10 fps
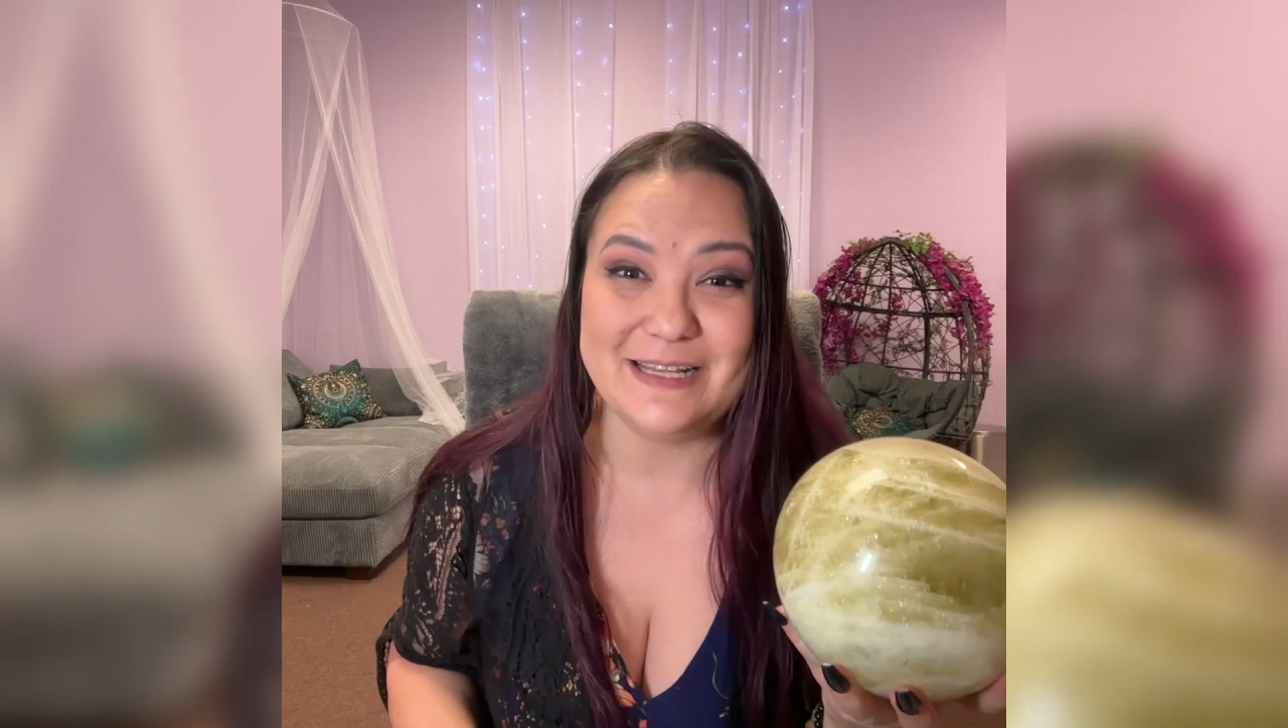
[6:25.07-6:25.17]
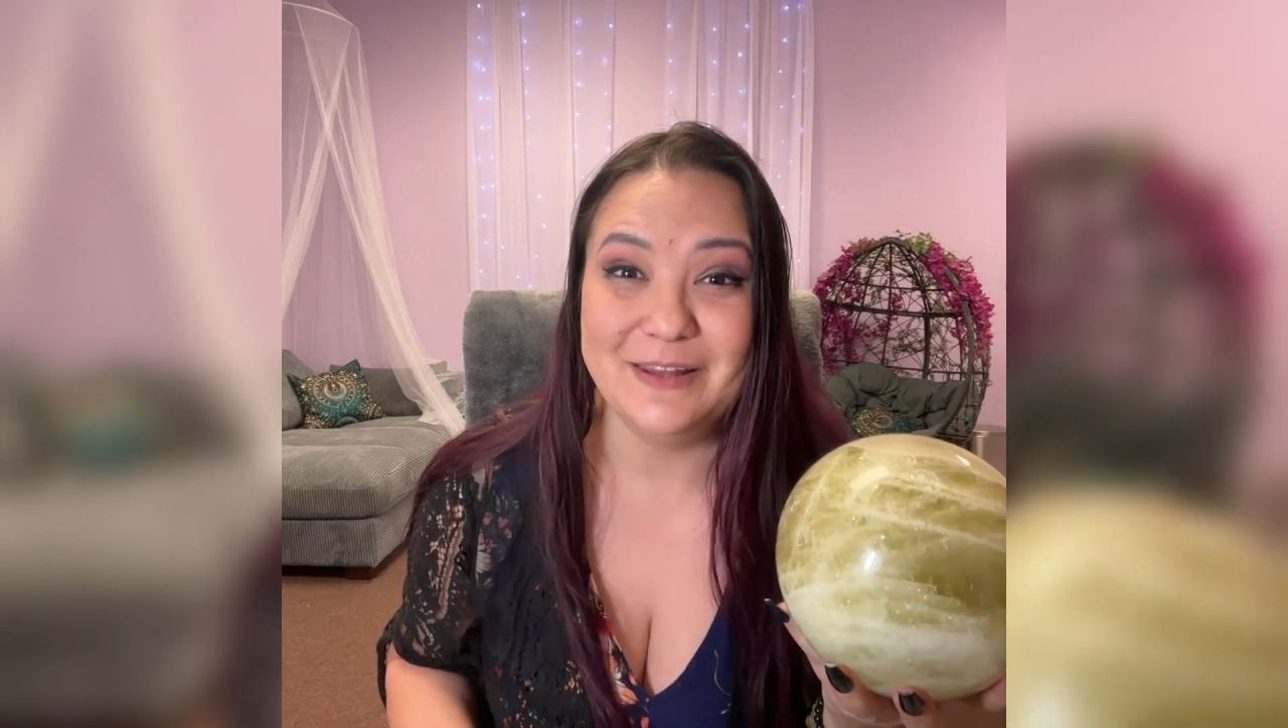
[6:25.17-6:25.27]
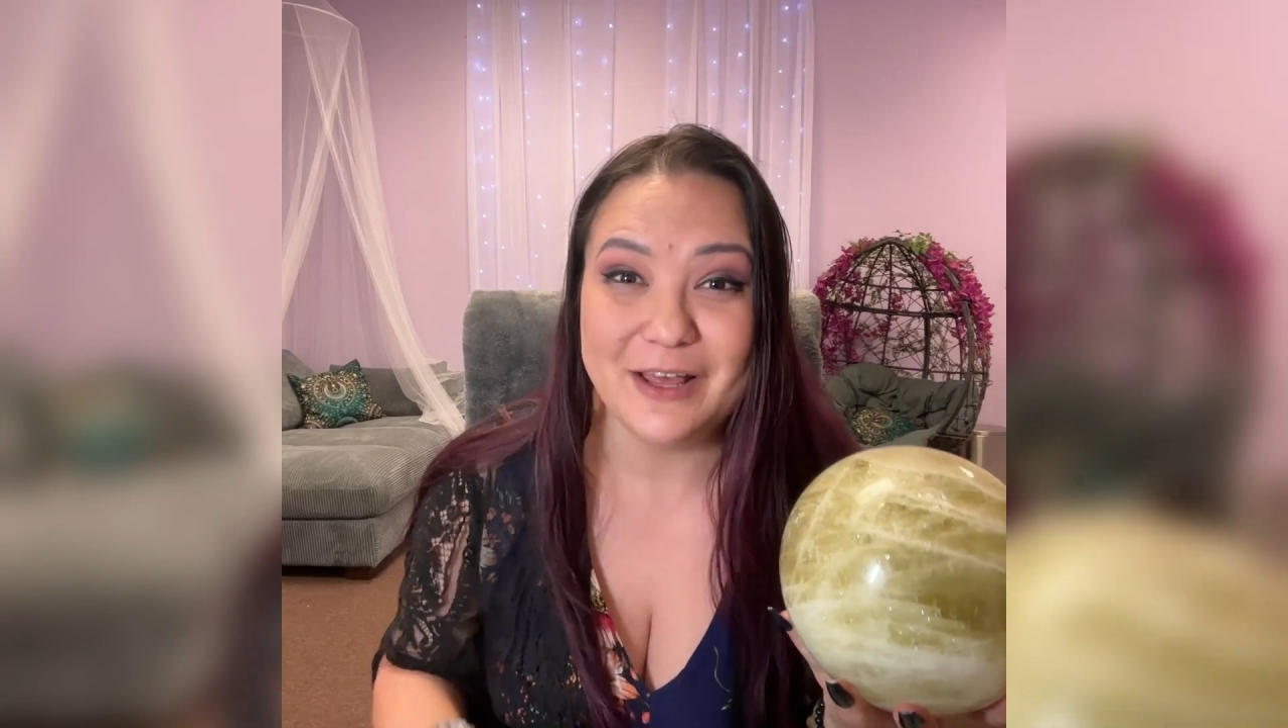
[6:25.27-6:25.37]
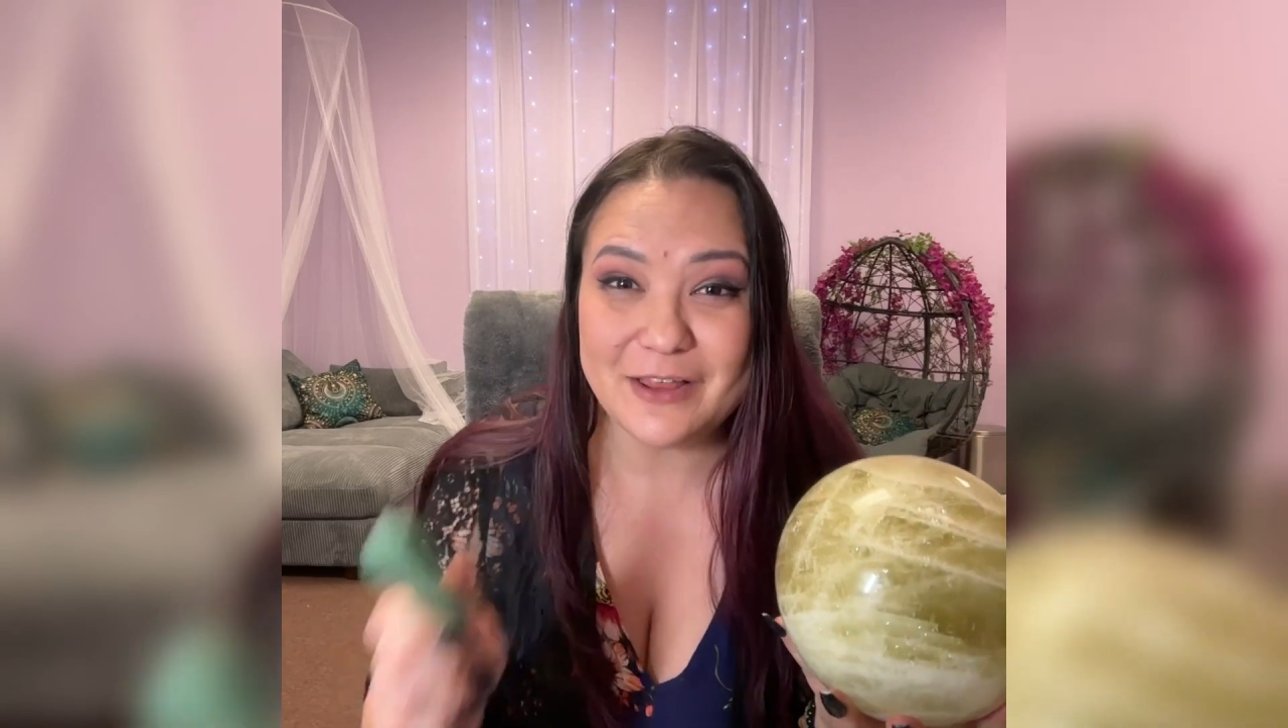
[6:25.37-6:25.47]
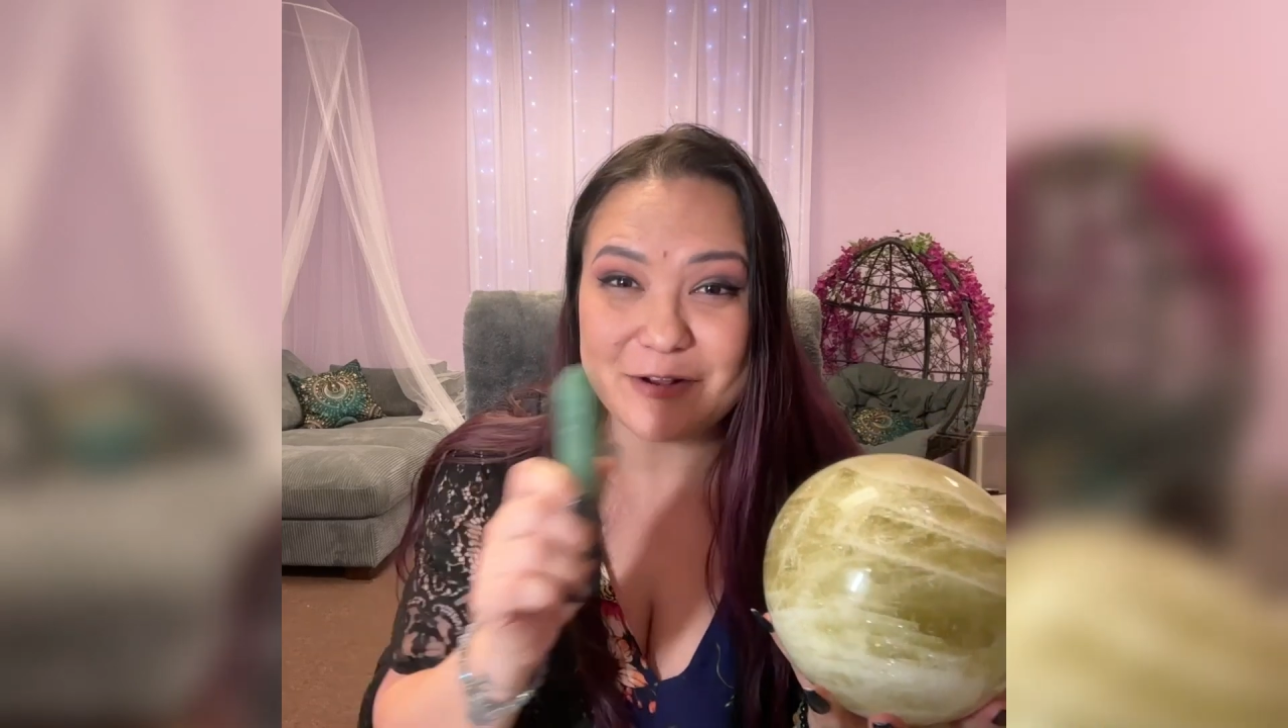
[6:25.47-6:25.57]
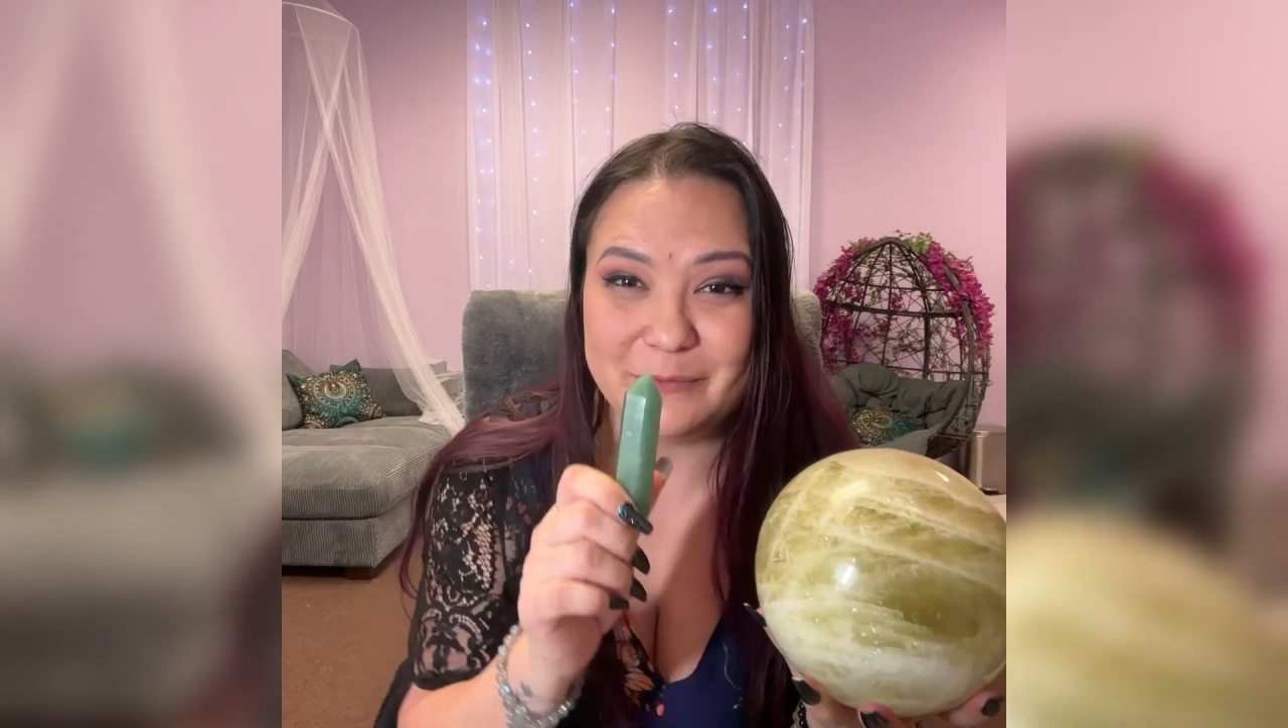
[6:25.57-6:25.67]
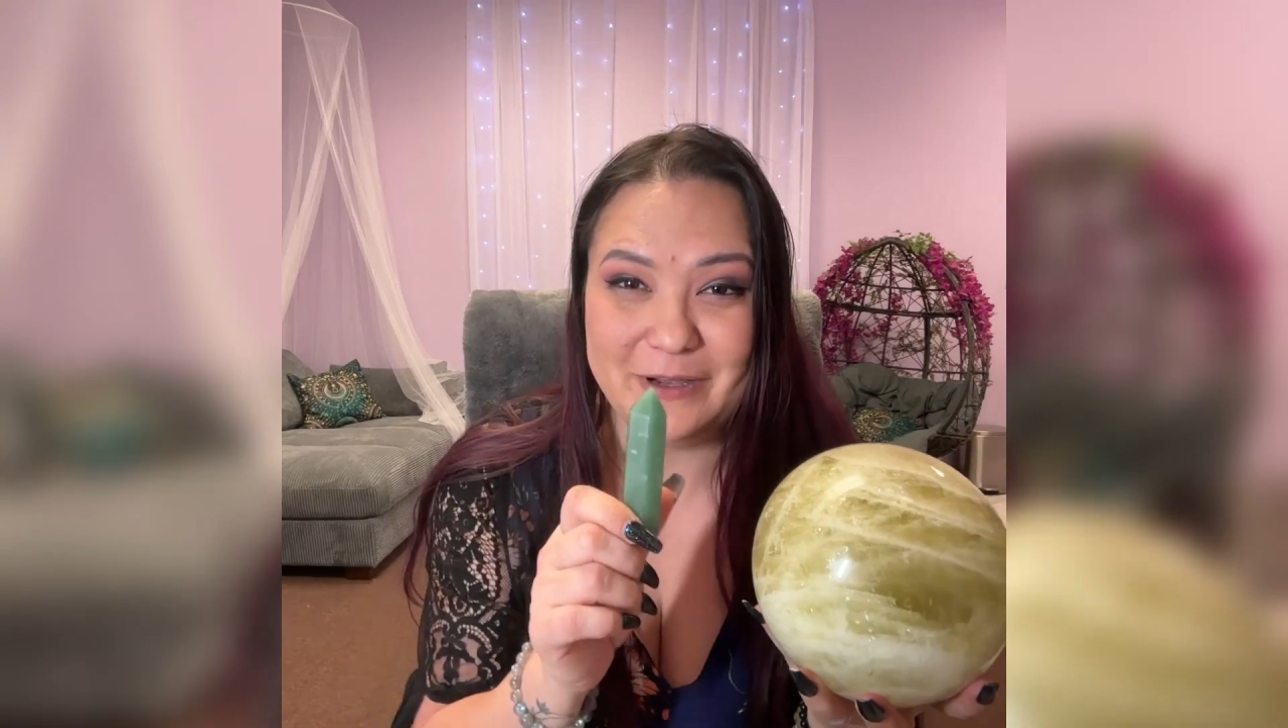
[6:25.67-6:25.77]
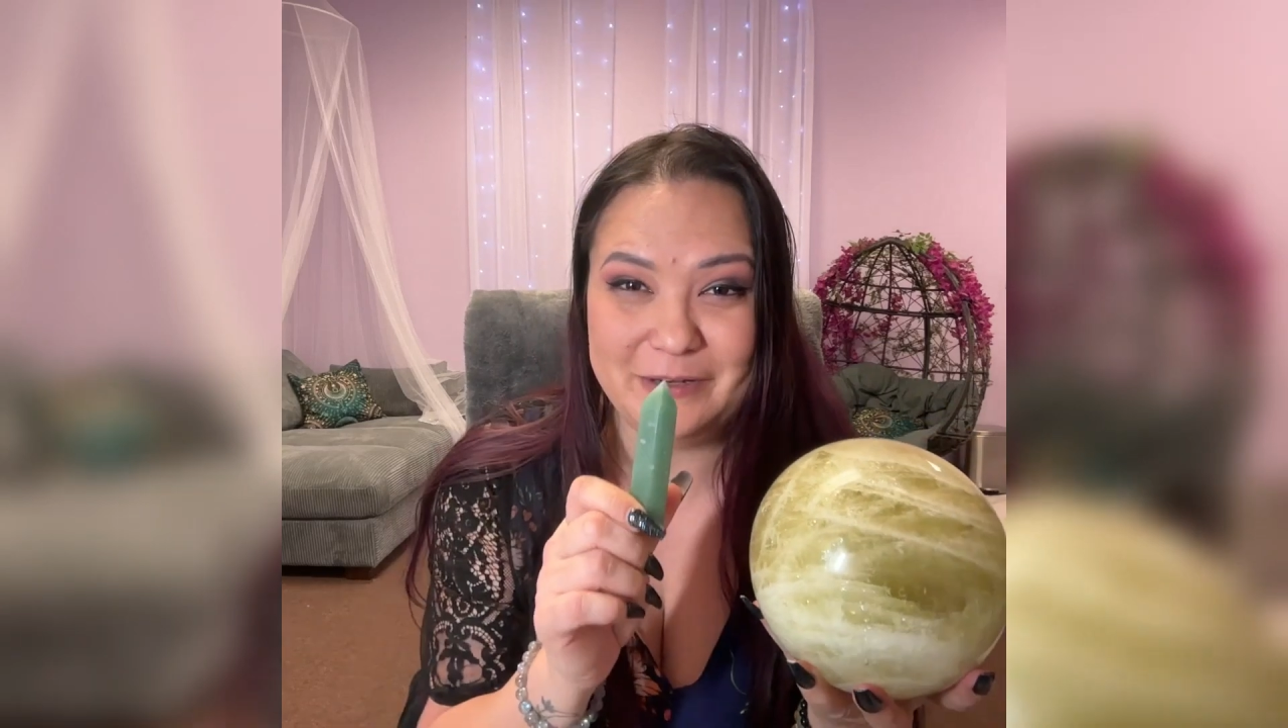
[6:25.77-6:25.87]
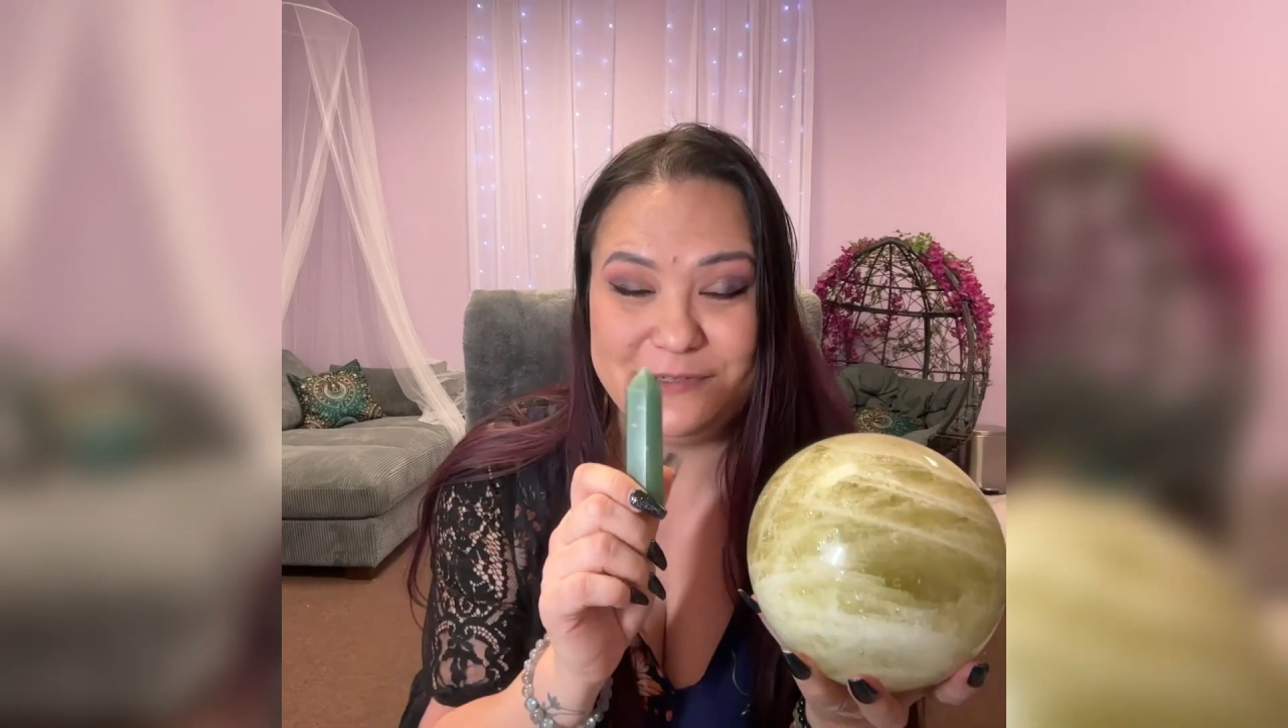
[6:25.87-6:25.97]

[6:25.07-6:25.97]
another one,